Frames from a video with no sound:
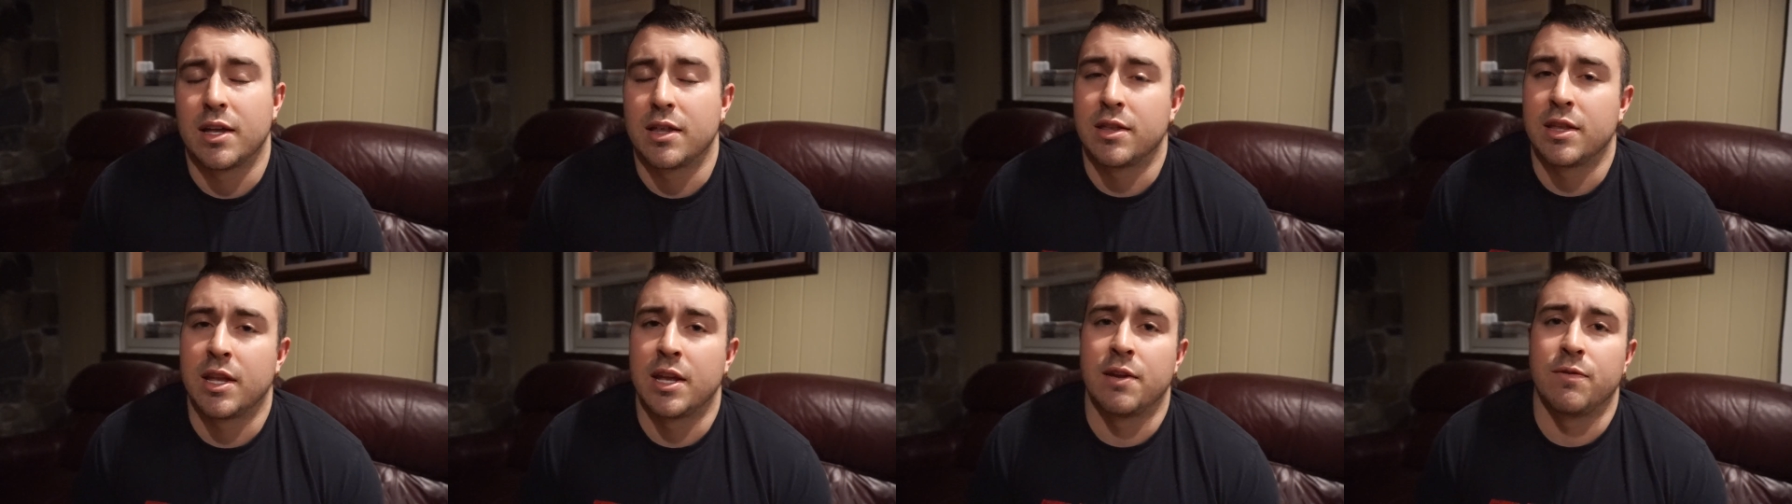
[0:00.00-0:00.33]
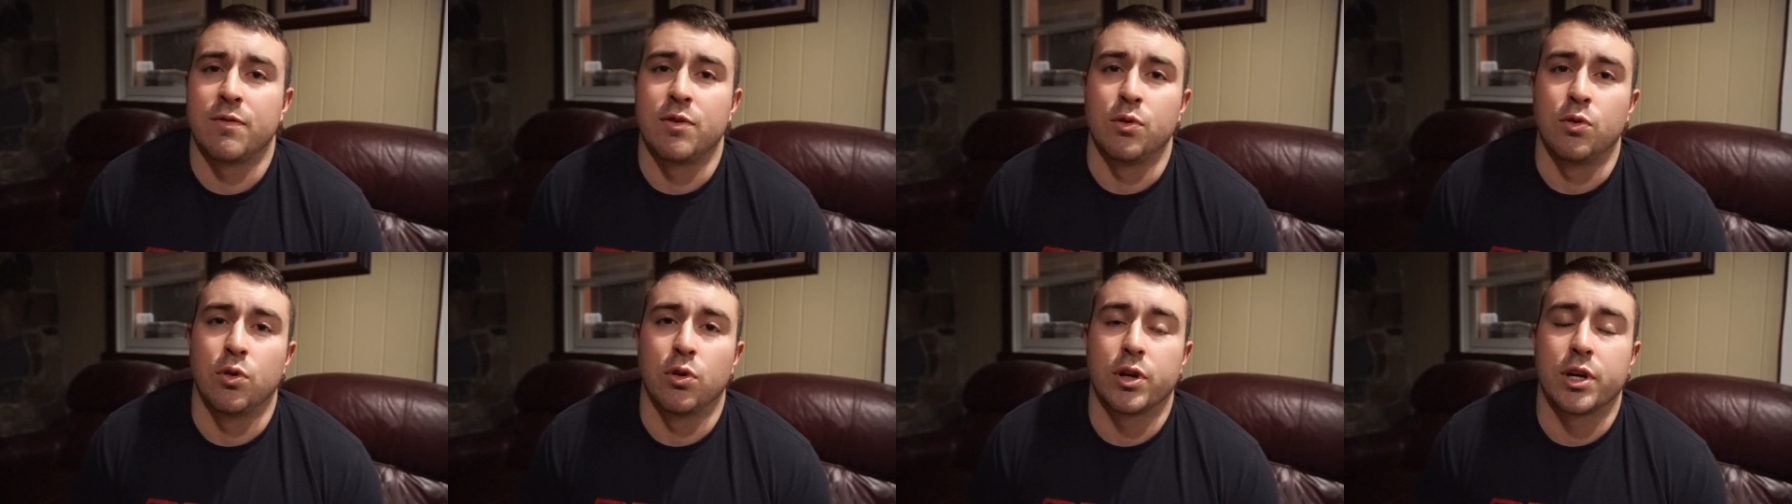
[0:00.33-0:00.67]
then
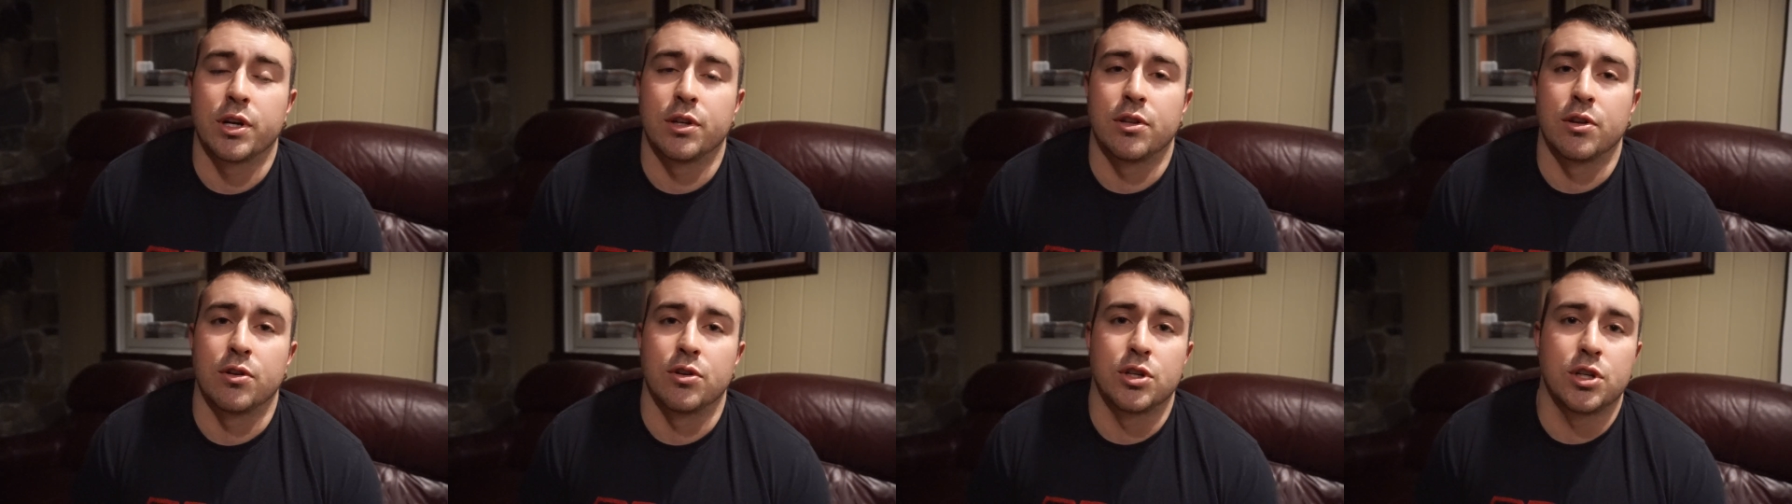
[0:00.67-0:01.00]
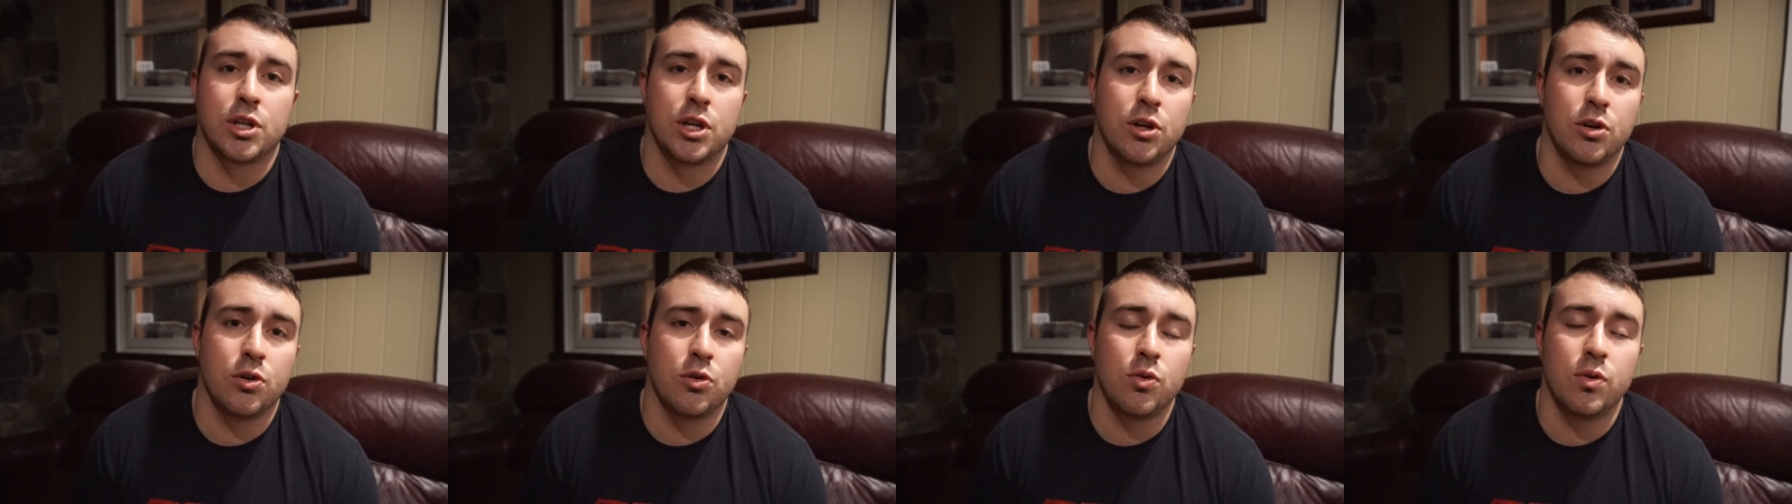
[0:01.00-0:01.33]
if you look at those
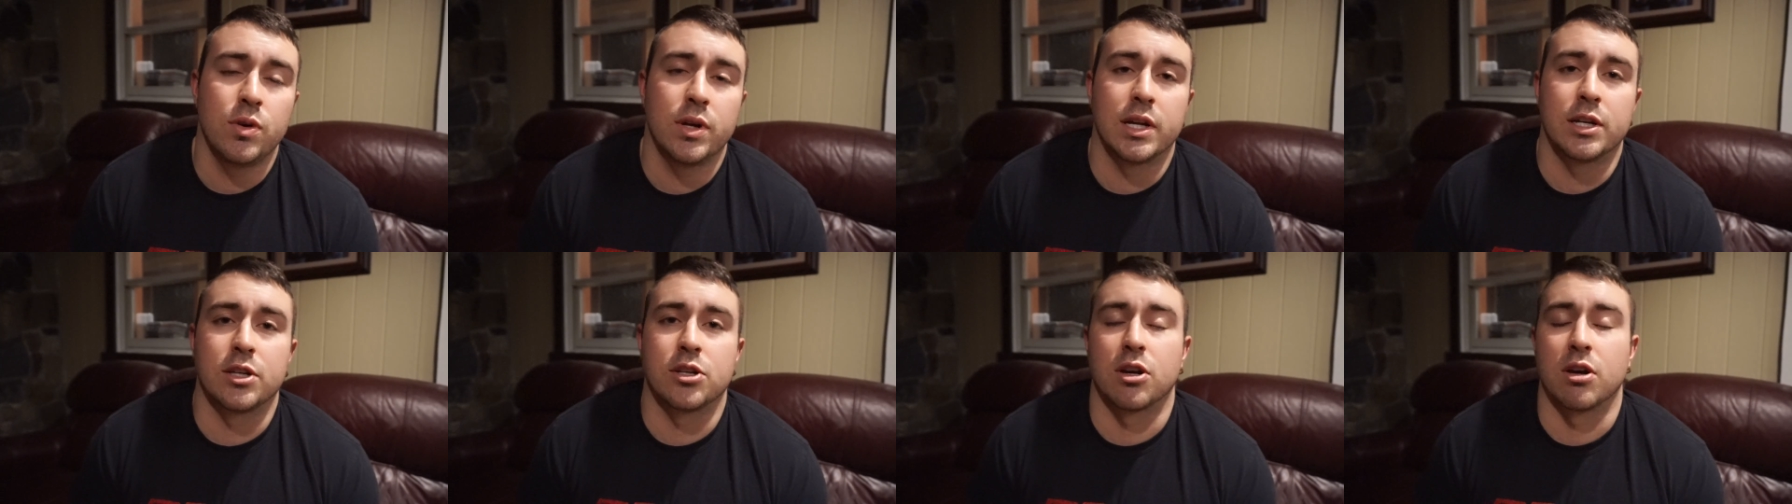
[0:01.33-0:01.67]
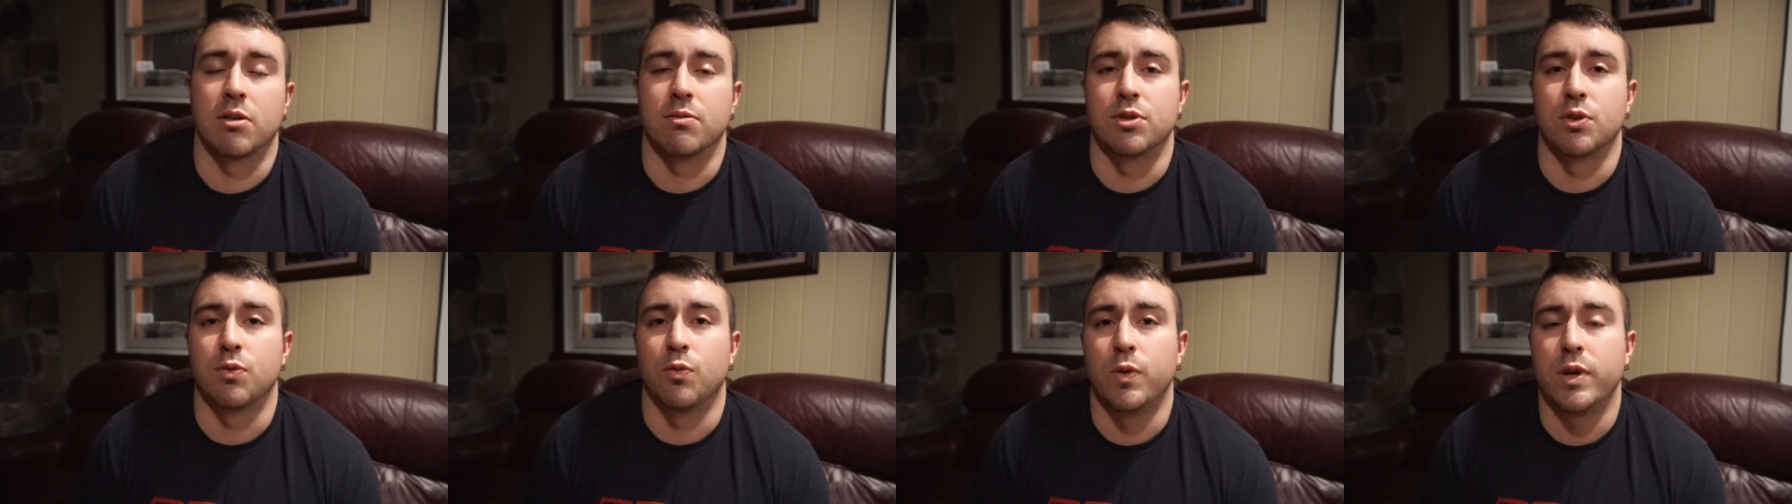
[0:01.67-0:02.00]
two in
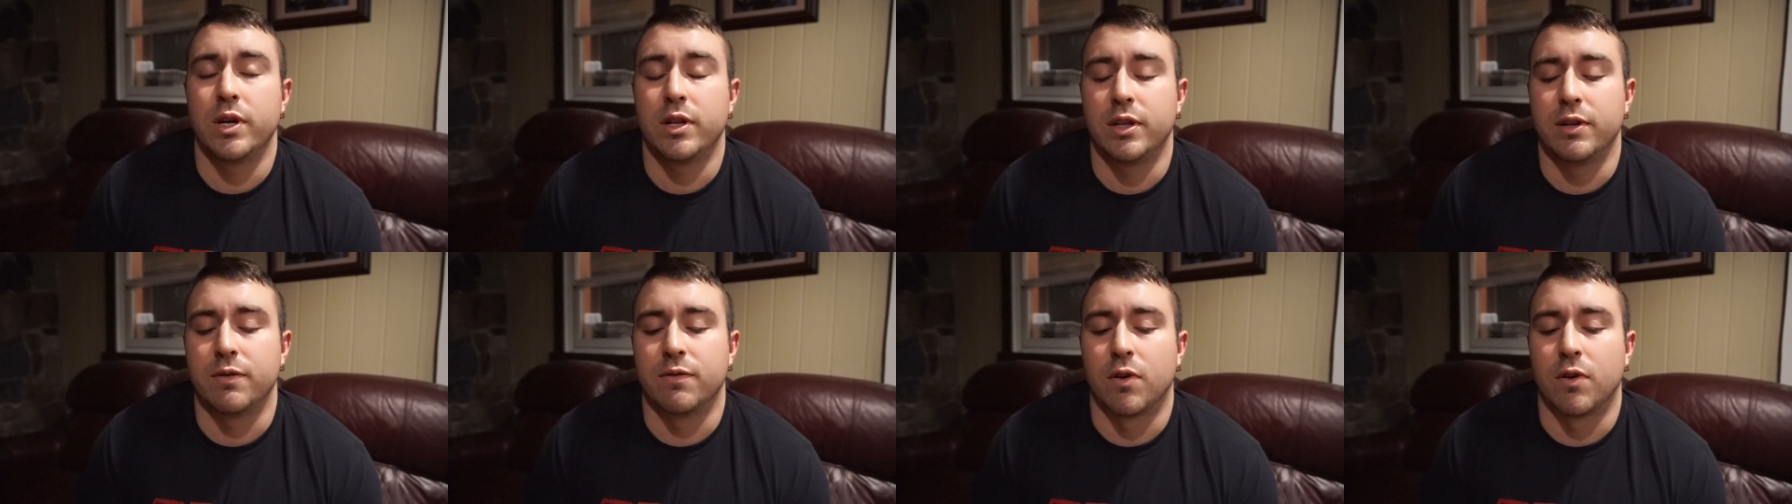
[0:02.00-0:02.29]
terms of weekly